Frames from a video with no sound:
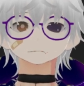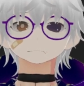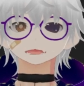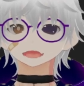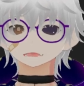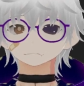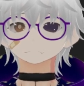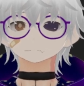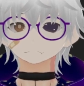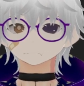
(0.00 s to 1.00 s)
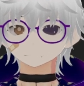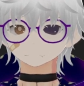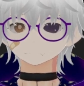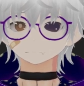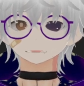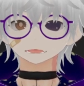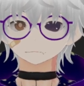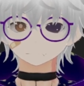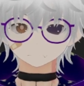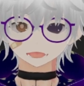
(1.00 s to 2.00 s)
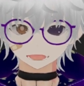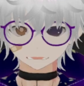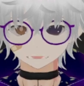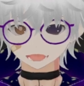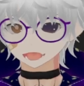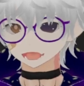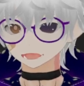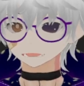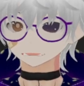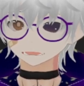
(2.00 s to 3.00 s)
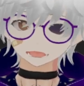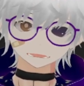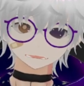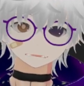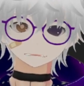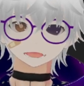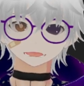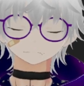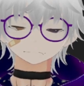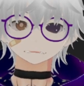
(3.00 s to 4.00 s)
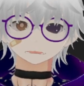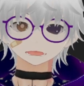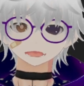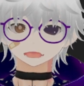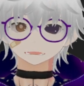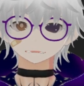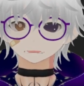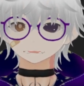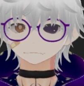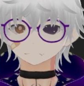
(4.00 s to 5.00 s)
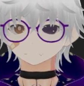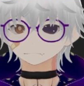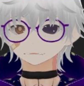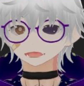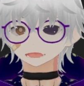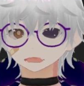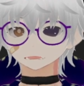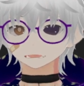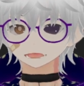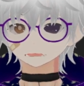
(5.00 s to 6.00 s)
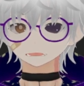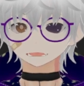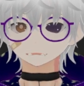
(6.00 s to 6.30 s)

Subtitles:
I, yeah, I didn't. He's not that strong he's not that strong of thing for me.